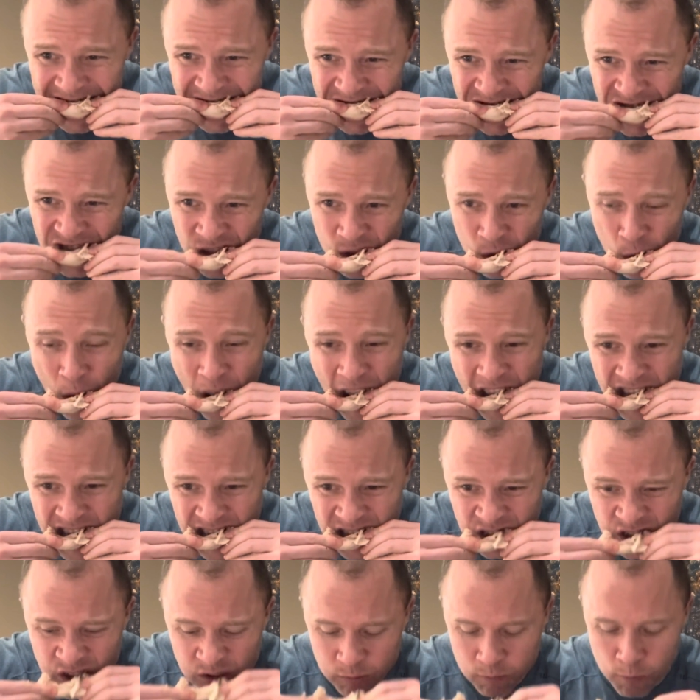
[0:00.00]
So it keeps
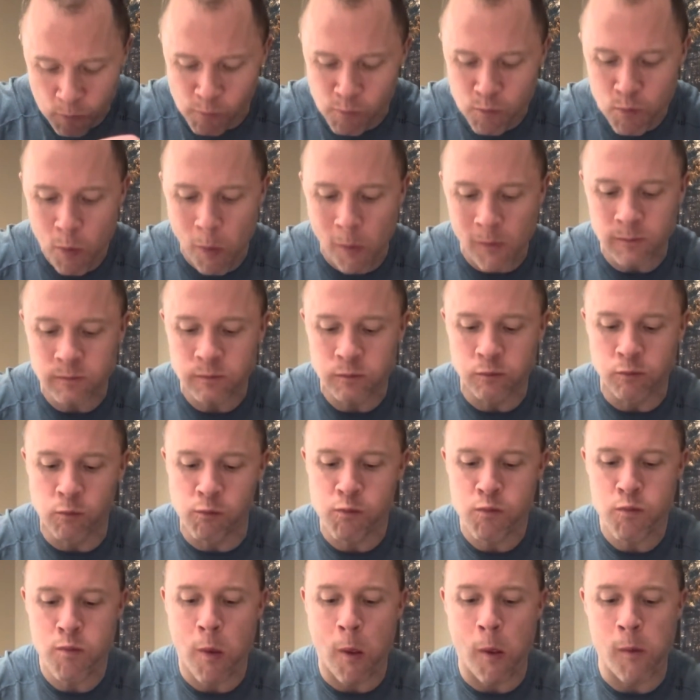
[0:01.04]
the work capacity
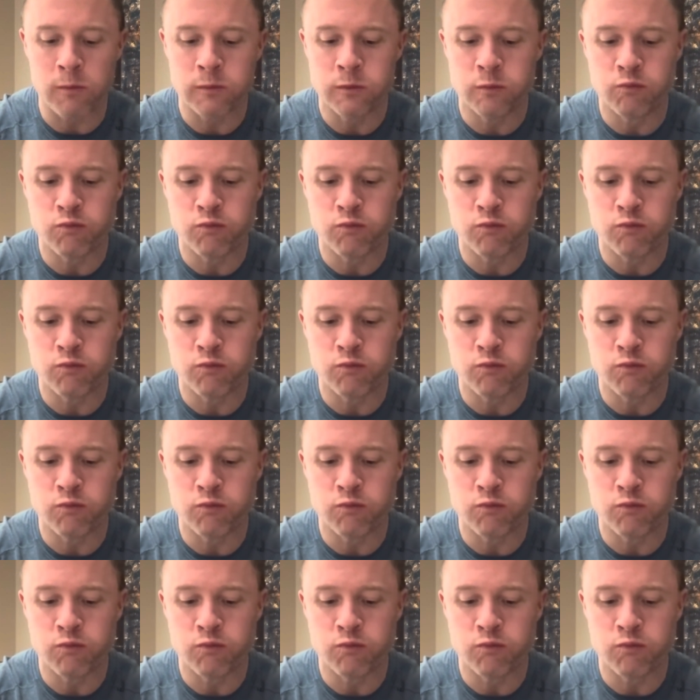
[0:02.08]
high.